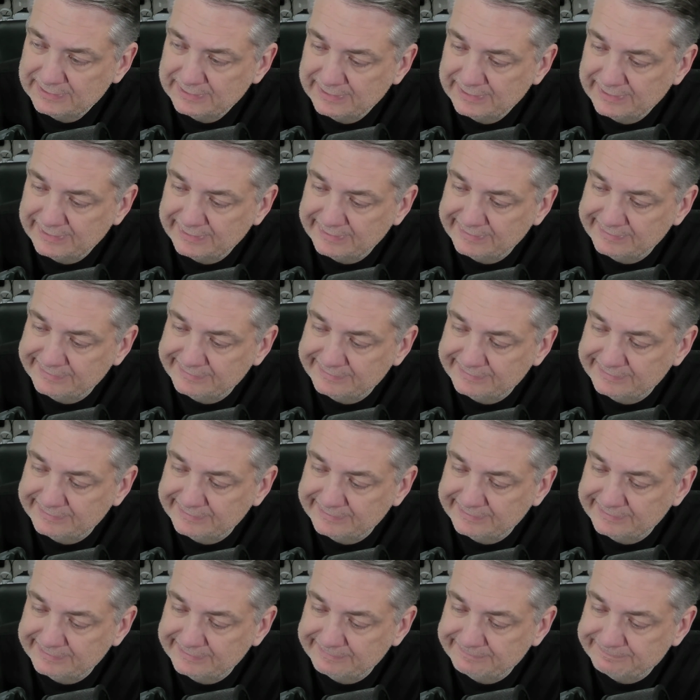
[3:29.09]
and
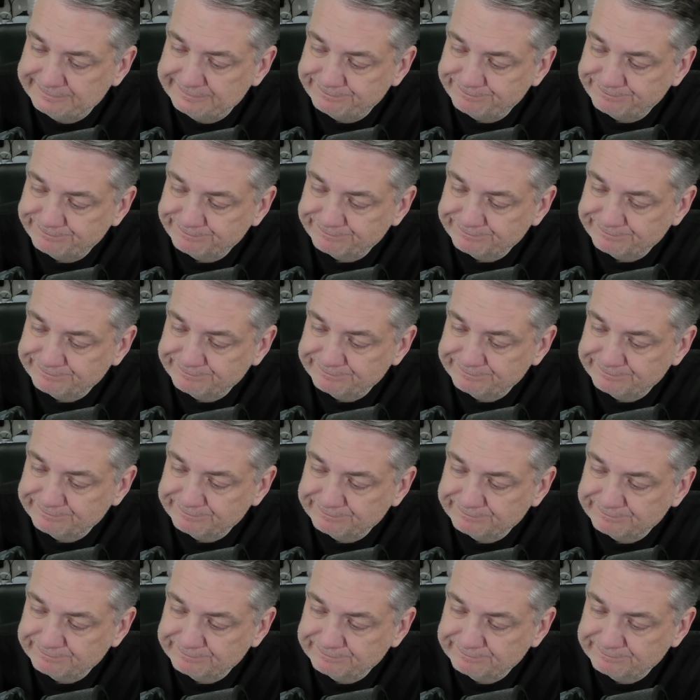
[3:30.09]
um,
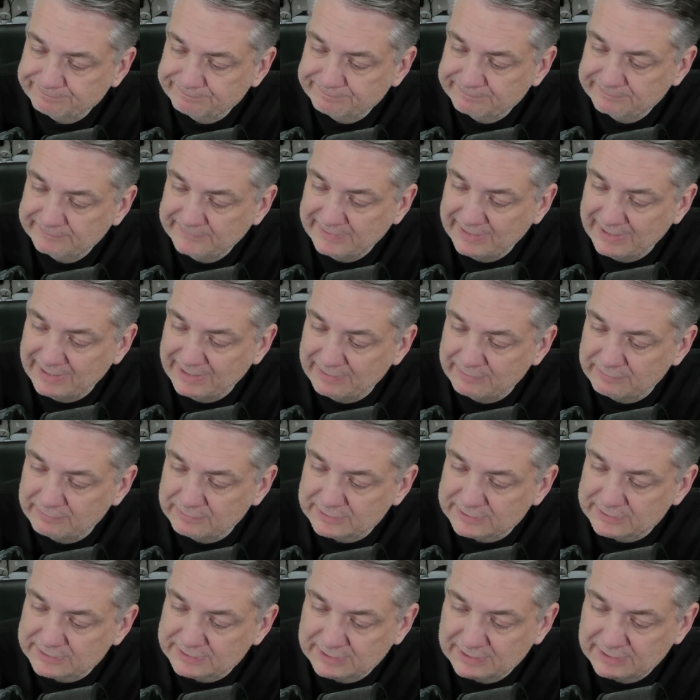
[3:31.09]
yeah, it
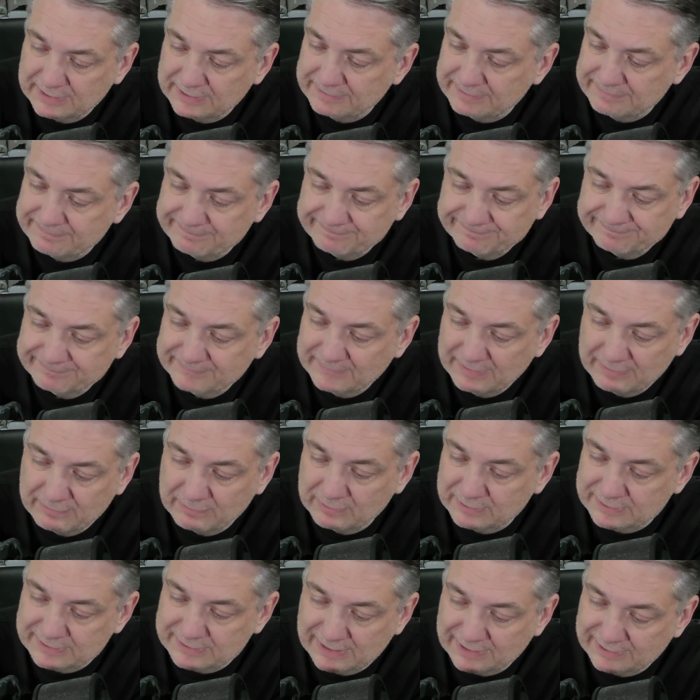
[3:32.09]
was uh, it
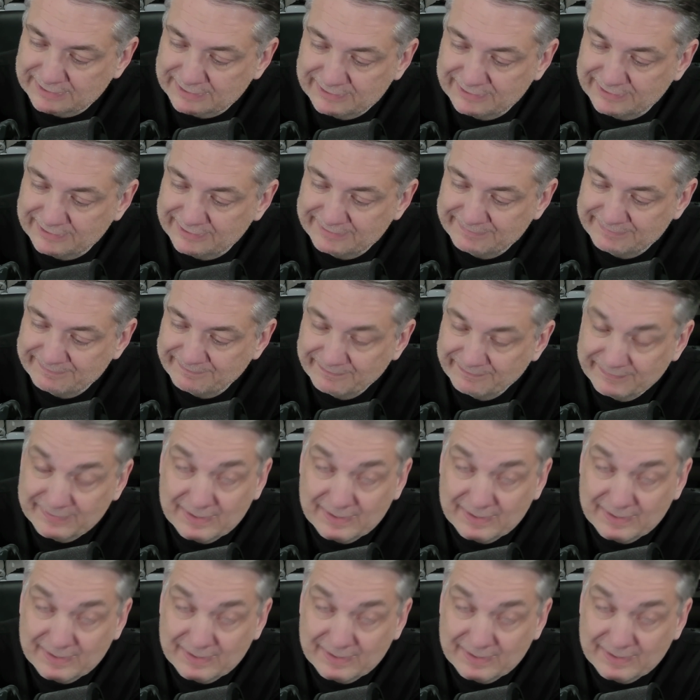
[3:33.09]
was not good.